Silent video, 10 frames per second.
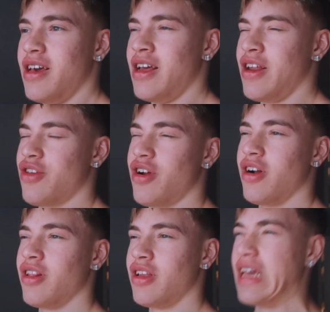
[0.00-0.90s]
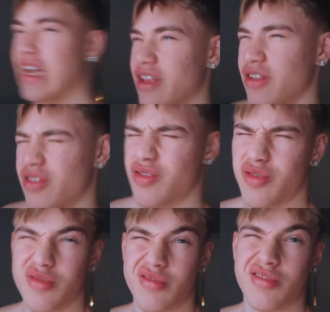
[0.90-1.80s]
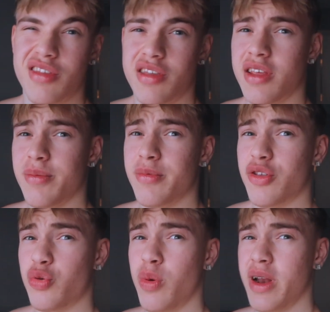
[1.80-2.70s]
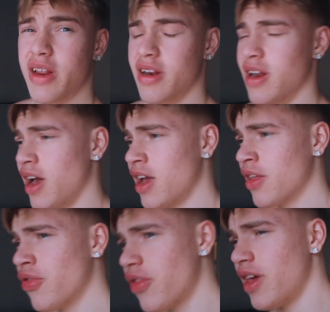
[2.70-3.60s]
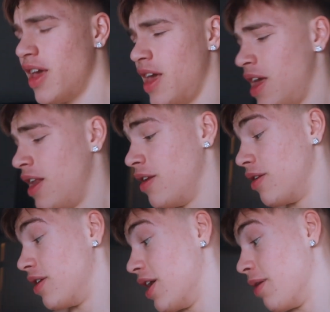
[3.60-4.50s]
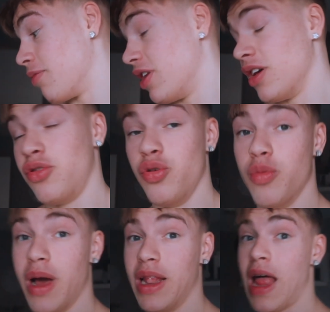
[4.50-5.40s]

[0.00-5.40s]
it is currently December 29th and I'm gonna do my